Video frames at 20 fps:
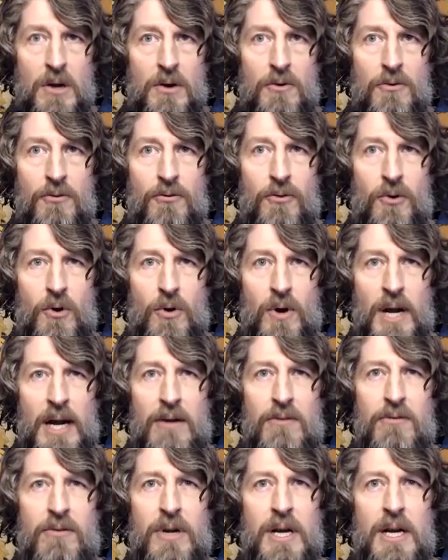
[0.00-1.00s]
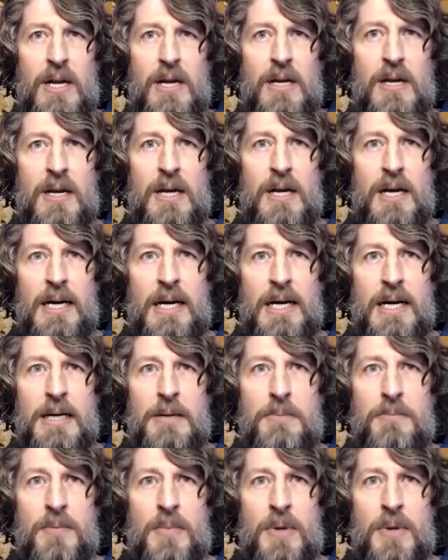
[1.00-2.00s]
for every
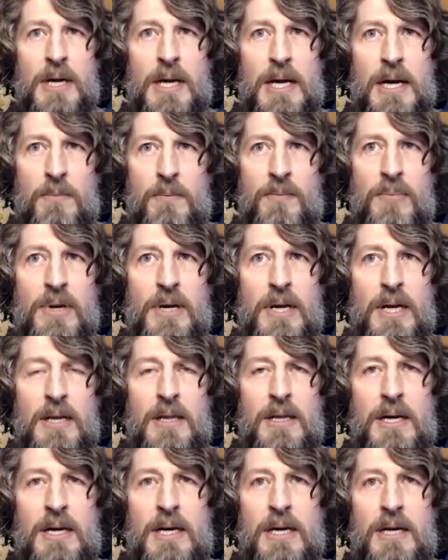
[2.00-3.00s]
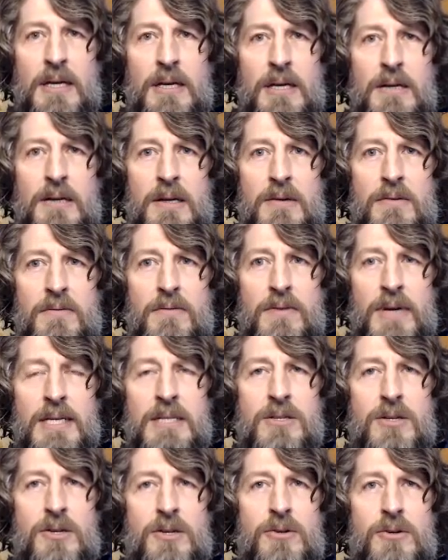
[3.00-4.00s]
um, company that
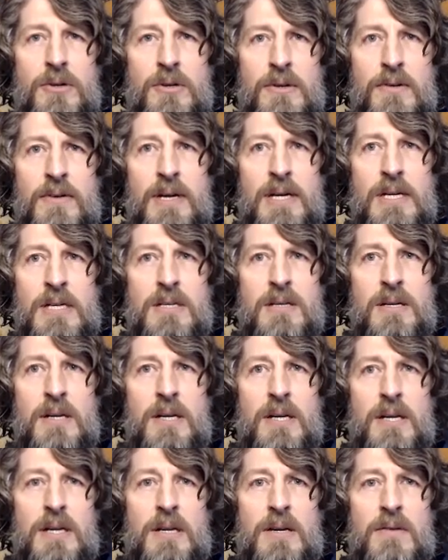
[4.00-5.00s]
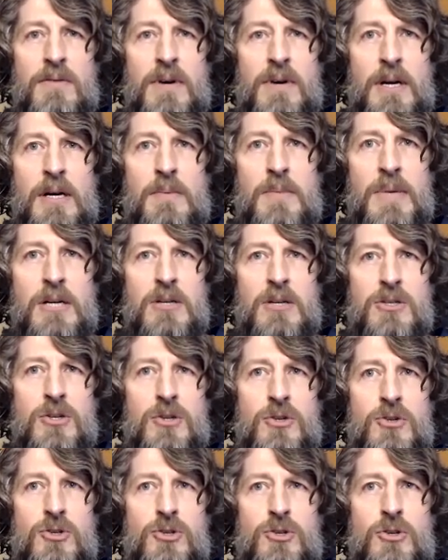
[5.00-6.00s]
invested or divested in environmental
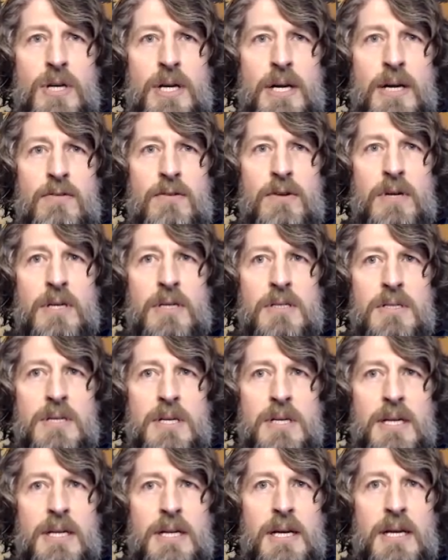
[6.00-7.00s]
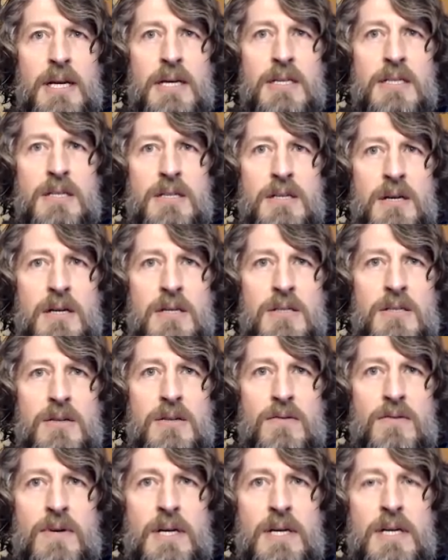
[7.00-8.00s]
social governance index stocks or
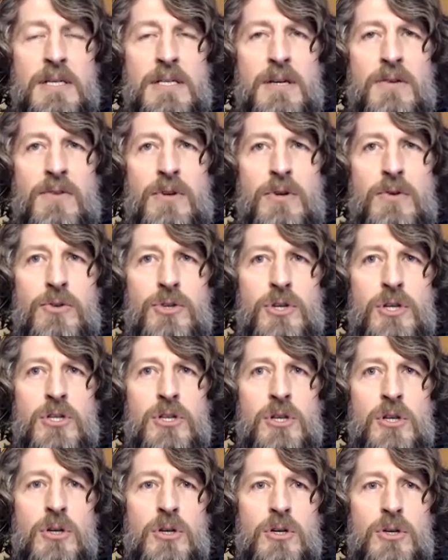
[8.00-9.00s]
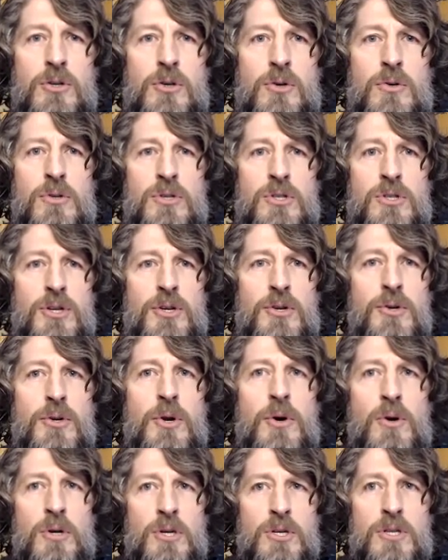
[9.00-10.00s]
funds, if you just look towards the New
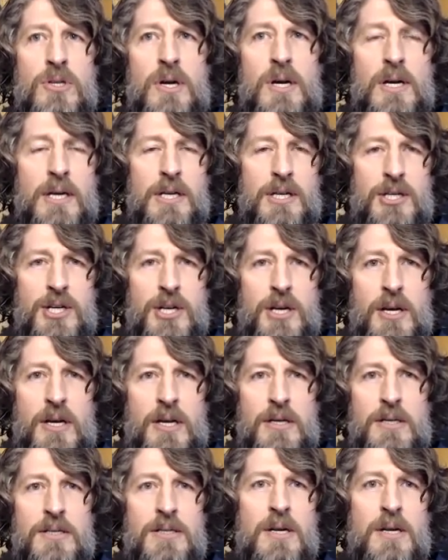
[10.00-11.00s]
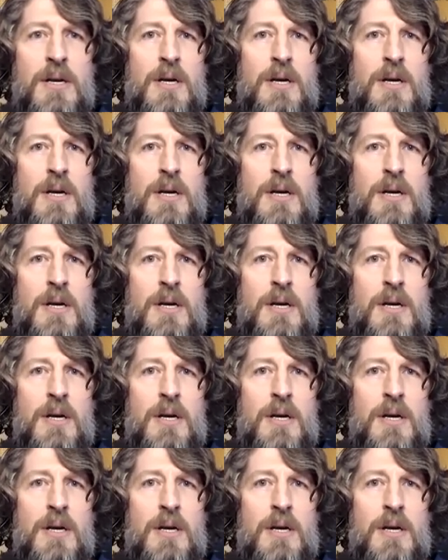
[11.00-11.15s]
York Stock Exchange,